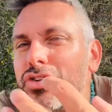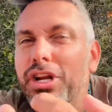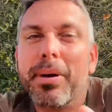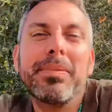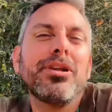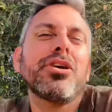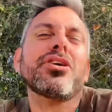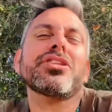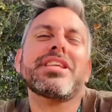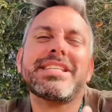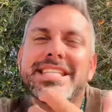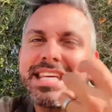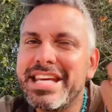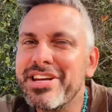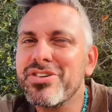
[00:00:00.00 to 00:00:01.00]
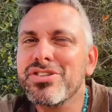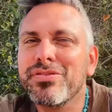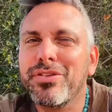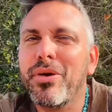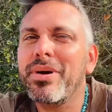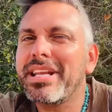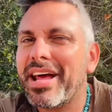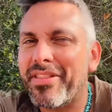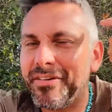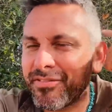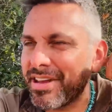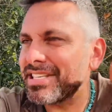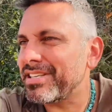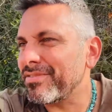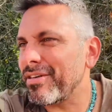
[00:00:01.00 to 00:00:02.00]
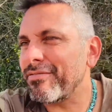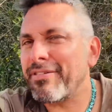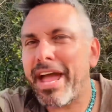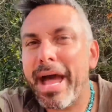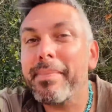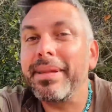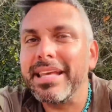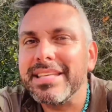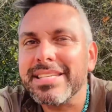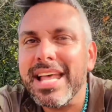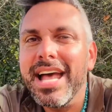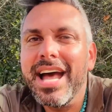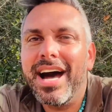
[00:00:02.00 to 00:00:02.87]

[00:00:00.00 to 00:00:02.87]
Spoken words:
I mean, look at the tears flowing down the face of the families.